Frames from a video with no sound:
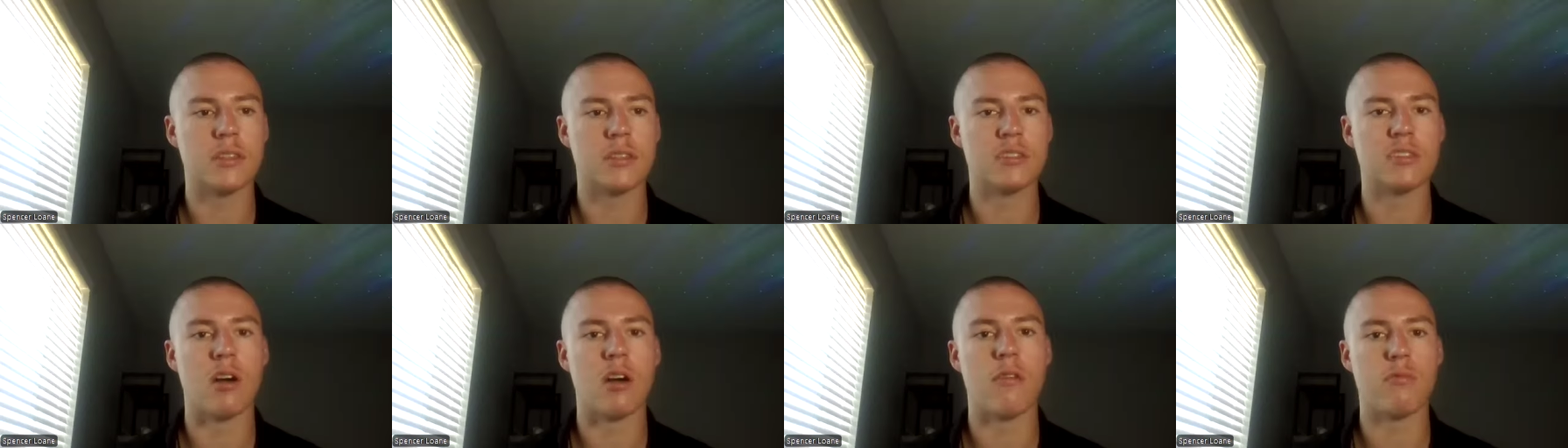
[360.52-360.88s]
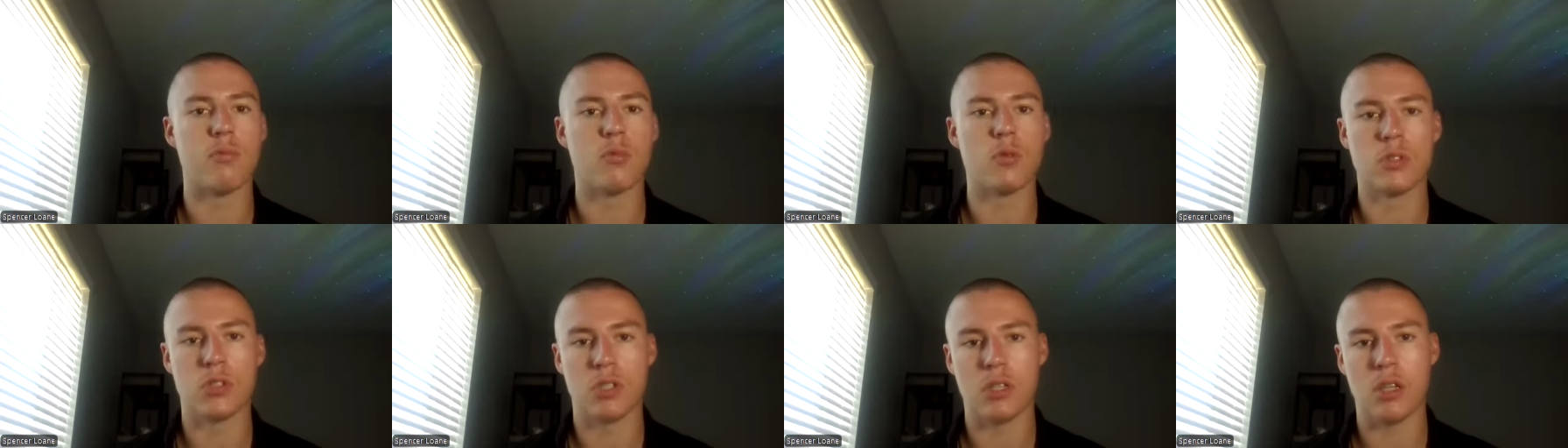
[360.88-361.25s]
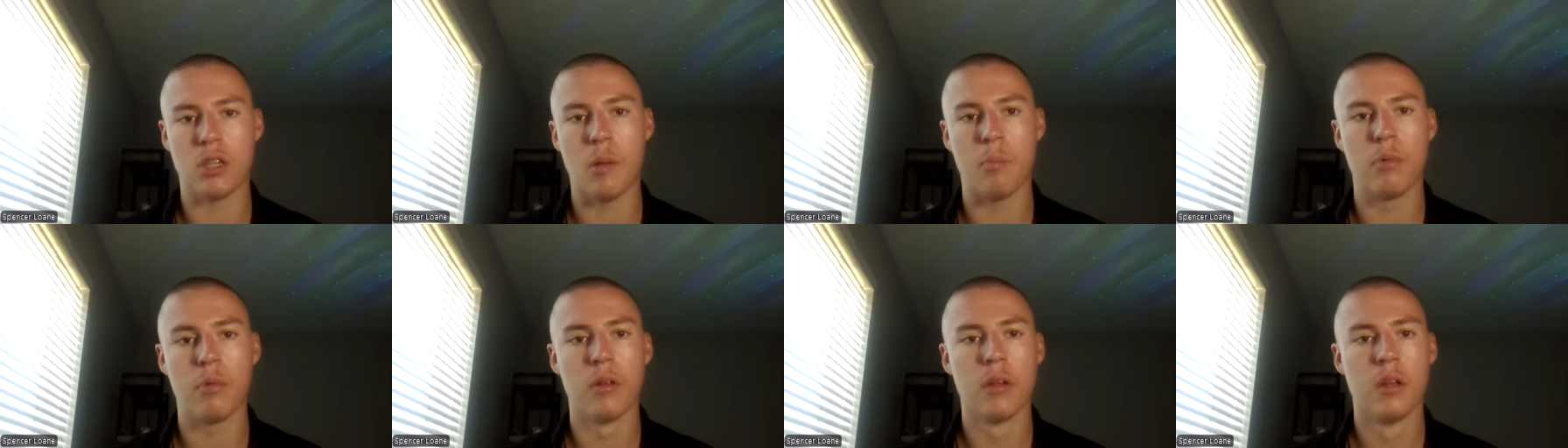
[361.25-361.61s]
is the sophomore
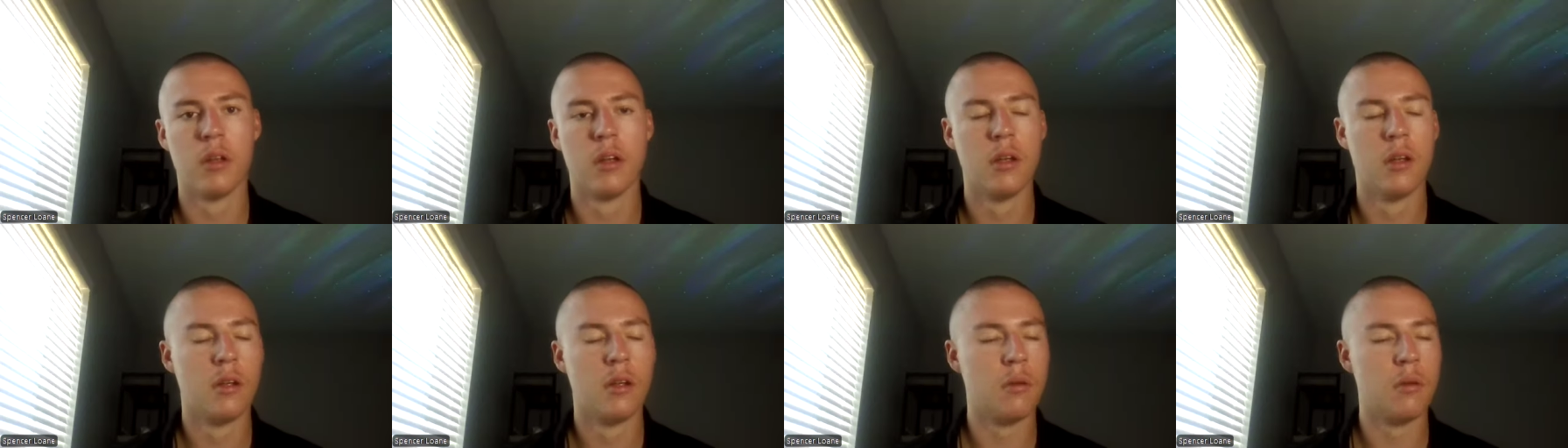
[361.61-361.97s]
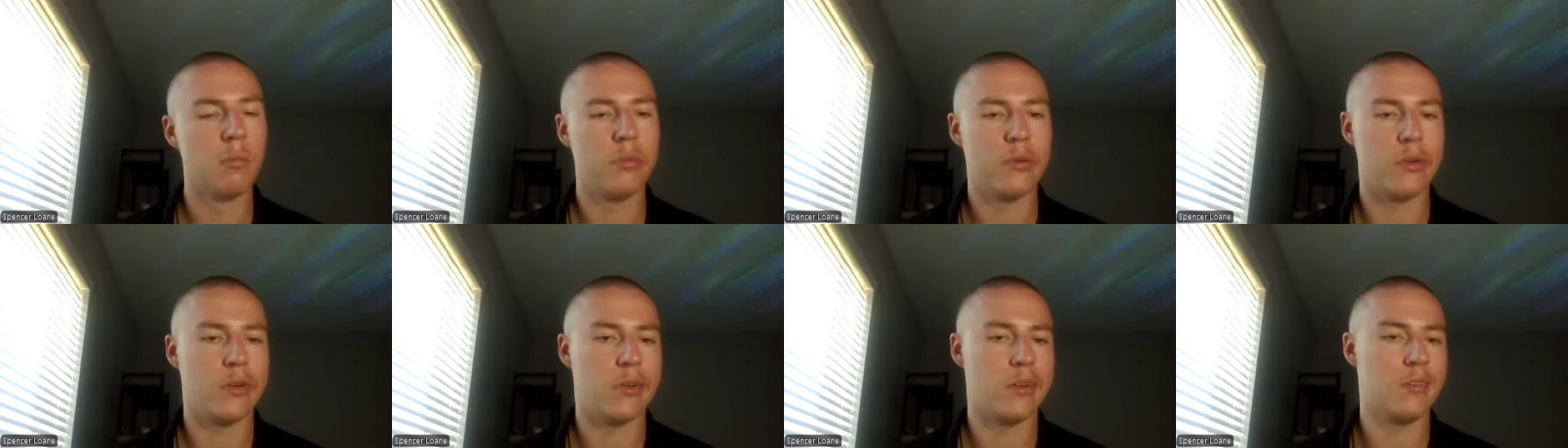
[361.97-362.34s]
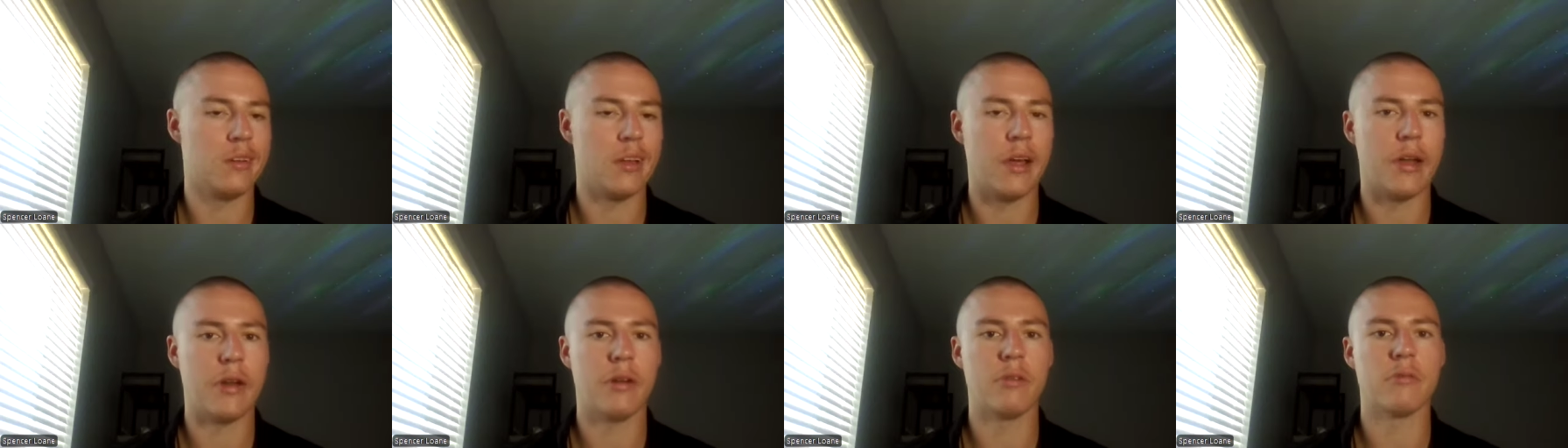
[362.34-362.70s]
slump, but
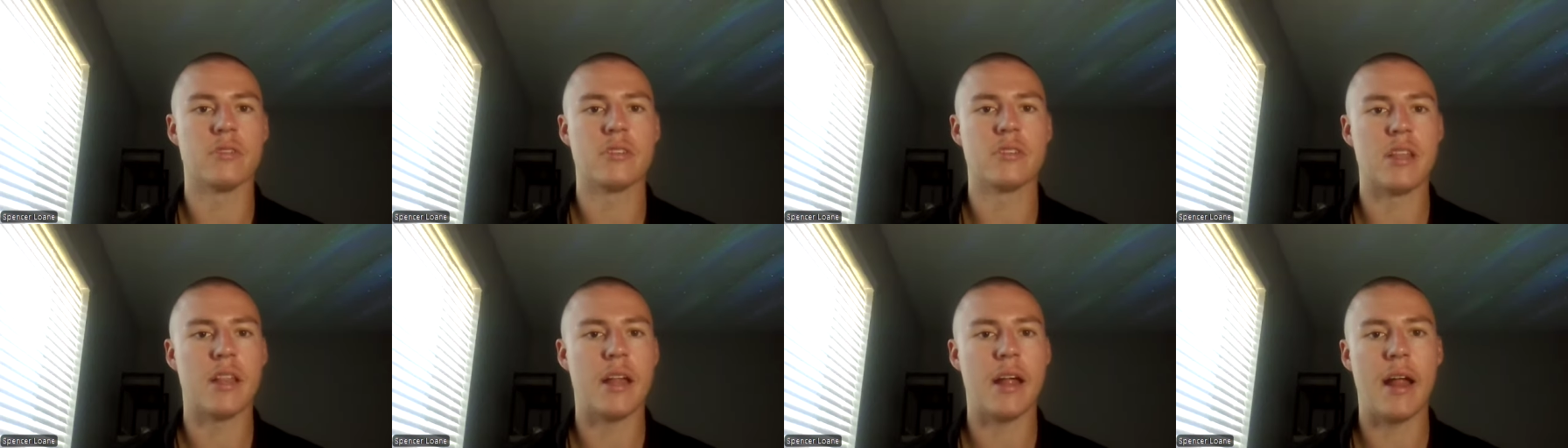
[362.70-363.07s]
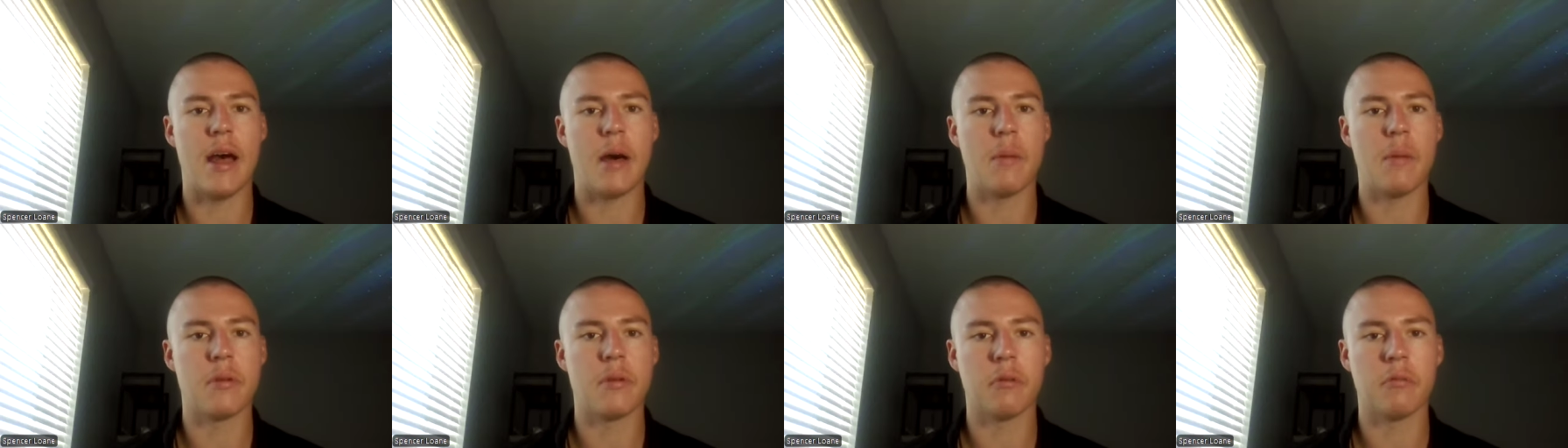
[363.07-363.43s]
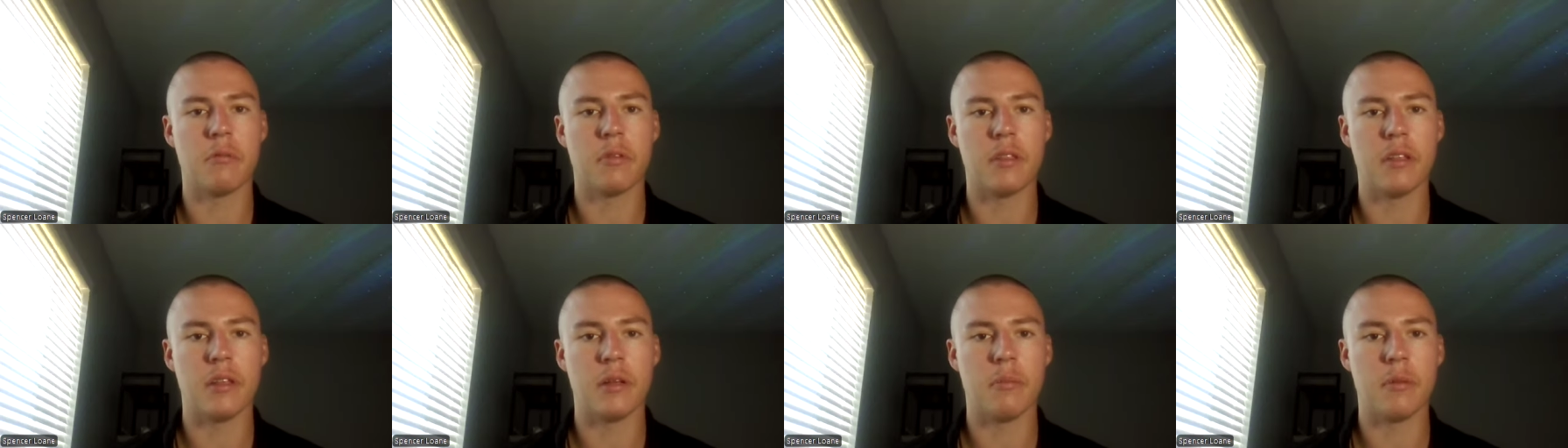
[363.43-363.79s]
I don't see that happening
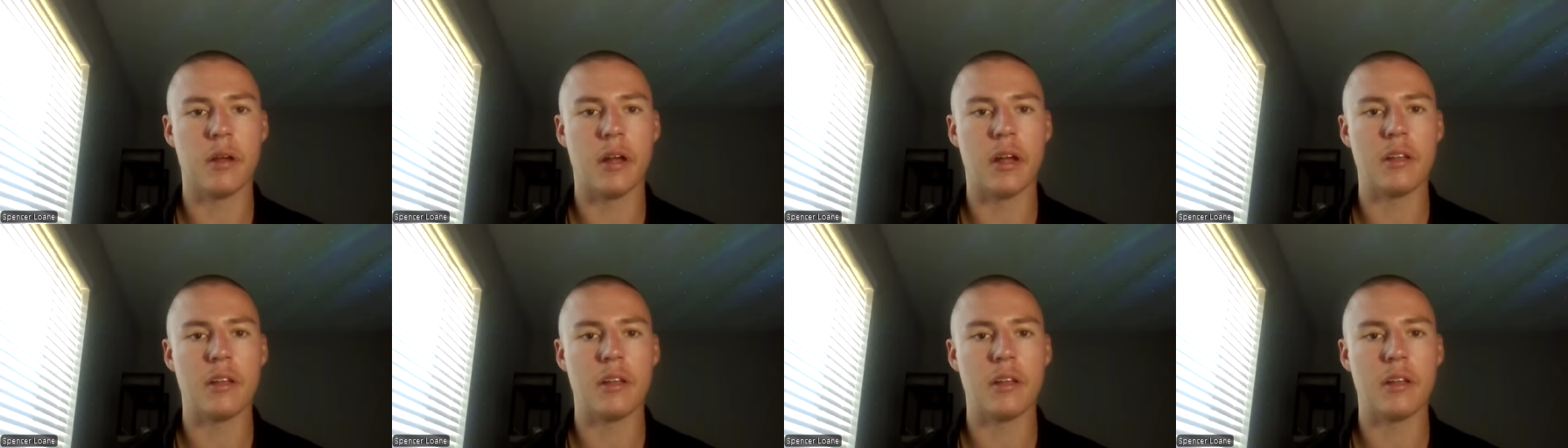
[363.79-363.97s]
with him.